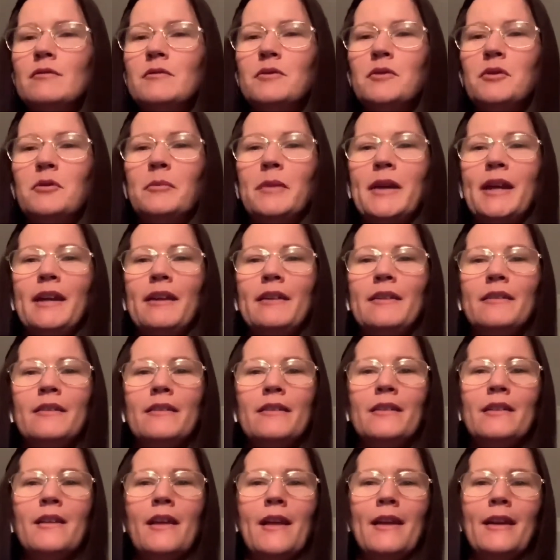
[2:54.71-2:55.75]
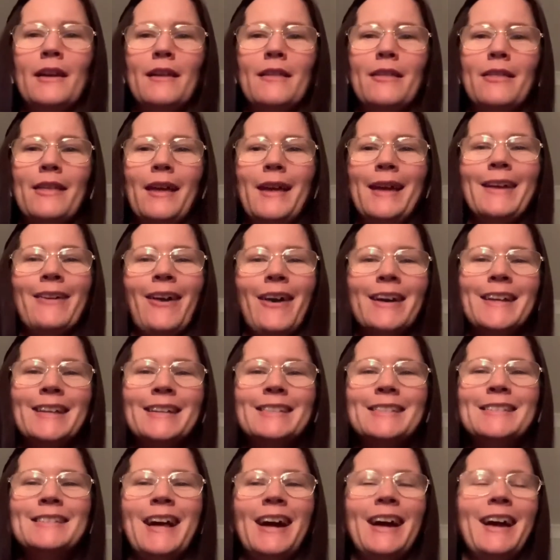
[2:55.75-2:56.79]
to me in anything I
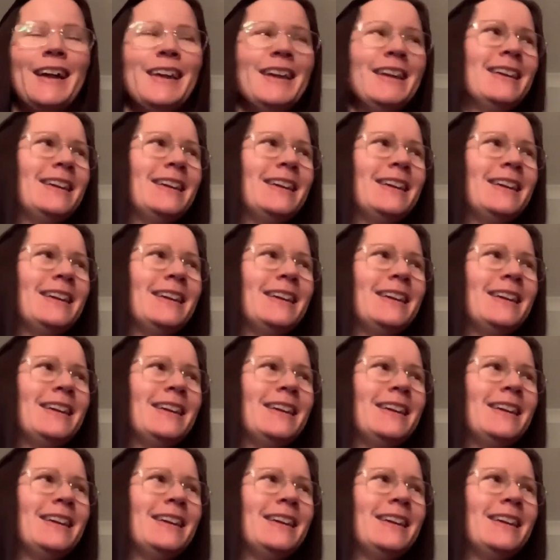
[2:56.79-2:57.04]
say,